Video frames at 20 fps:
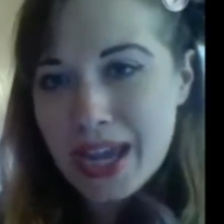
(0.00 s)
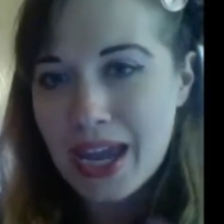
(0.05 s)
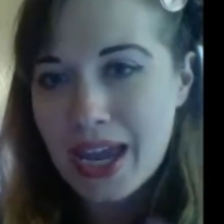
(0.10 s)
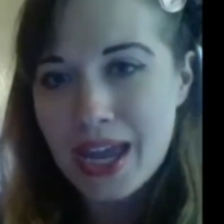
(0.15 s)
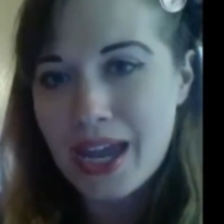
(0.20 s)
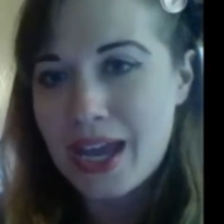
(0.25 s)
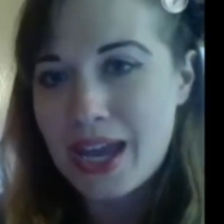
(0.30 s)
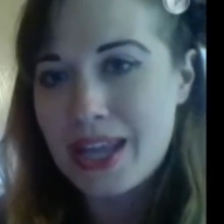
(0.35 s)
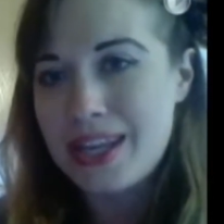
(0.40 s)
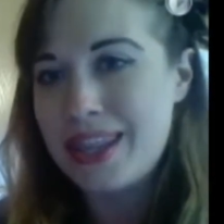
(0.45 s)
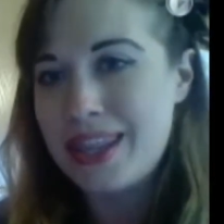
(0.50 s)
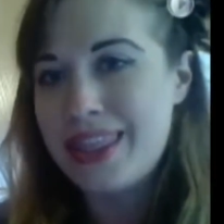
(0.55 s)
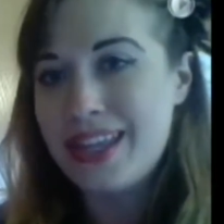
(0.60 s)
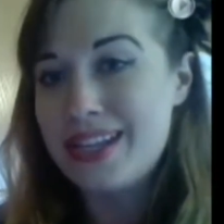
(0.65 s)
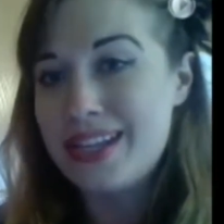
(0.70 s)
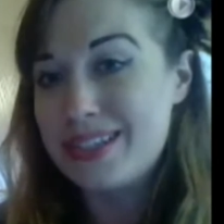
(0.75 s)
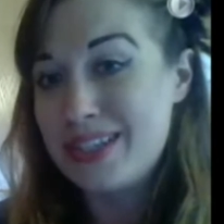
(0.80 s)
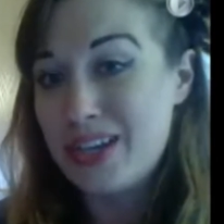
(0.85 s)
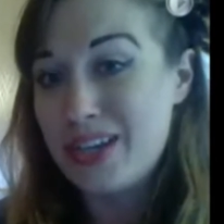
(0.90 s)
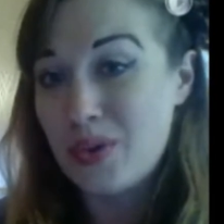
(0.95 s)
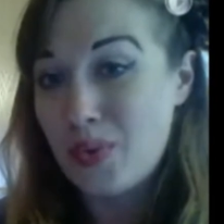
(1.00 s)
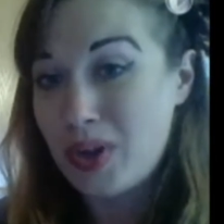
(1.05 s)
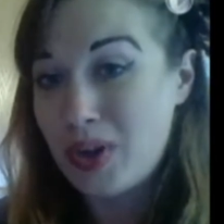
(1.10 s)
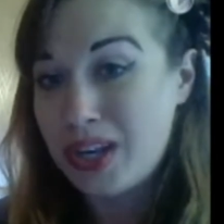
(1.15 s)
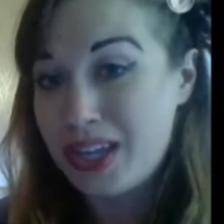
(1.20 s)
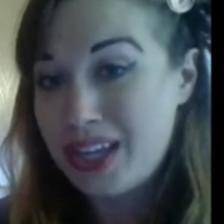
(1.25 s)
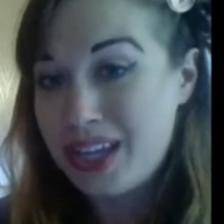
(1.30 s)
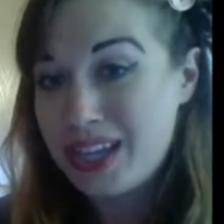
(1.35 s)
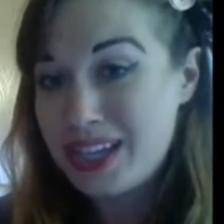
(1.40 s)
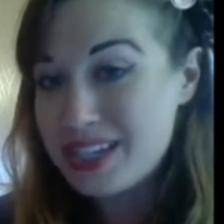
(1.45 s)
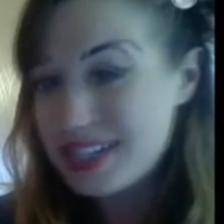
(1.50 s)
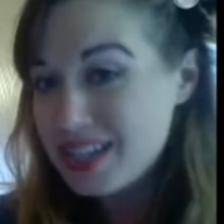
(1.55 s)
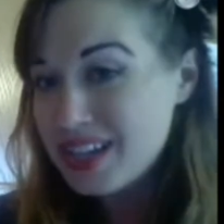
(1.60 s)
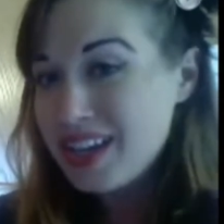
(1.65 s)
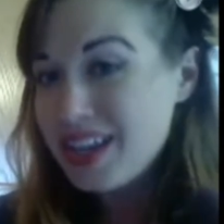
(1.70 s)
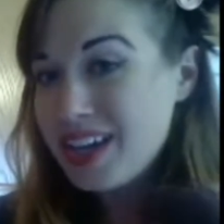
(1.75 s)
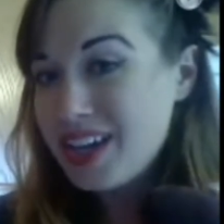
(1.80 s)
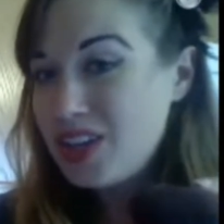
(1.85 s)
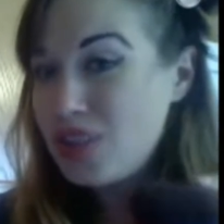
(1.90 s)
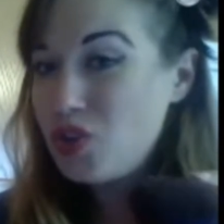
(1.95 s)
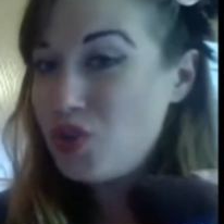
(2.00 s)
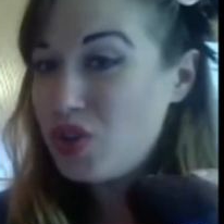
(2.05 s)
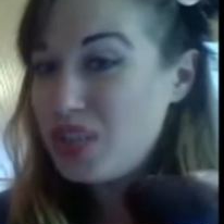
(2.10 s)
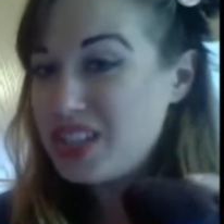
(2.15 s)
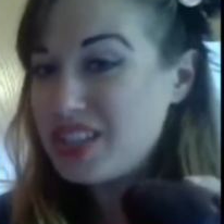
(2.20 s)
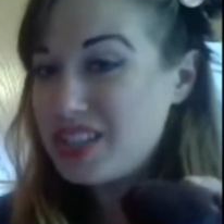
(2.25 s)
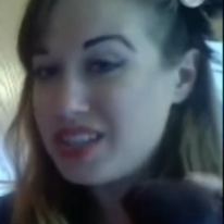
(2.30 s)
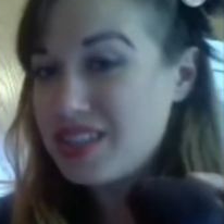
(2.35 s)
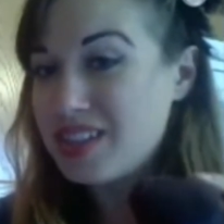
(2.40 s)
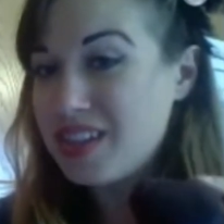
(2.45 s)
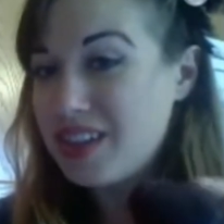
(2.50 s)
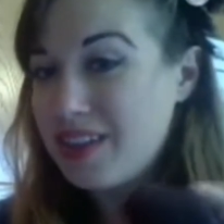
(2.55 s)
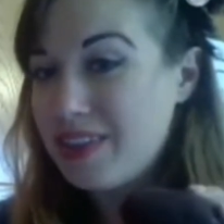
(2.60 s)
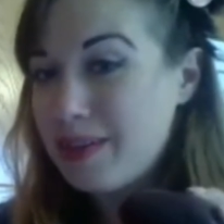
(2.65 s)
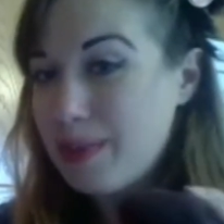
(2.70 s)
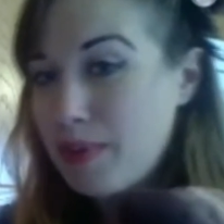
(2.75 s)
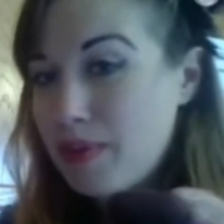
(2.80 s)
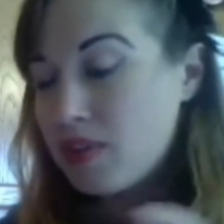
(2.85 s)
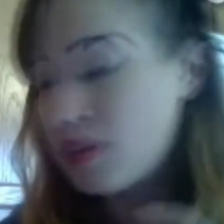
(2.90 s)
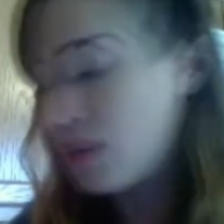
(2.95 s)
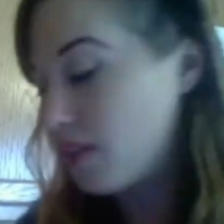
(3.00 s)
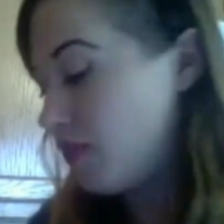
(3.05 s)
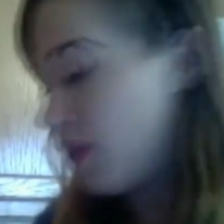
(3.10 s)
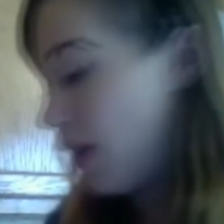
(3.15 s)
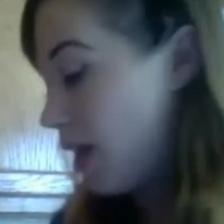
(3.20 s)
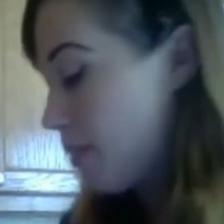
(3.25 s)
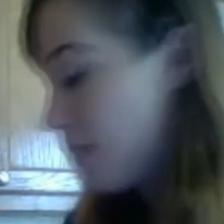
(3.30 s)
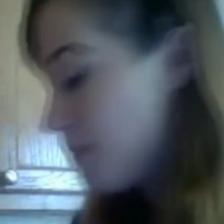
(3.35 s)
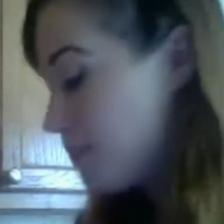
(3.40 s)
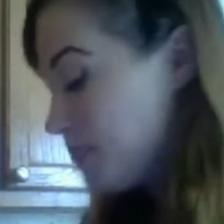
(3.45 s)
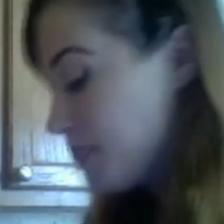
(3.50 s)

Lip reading: and things you don't want to eat, you can eat the skin. They're perfectly fine.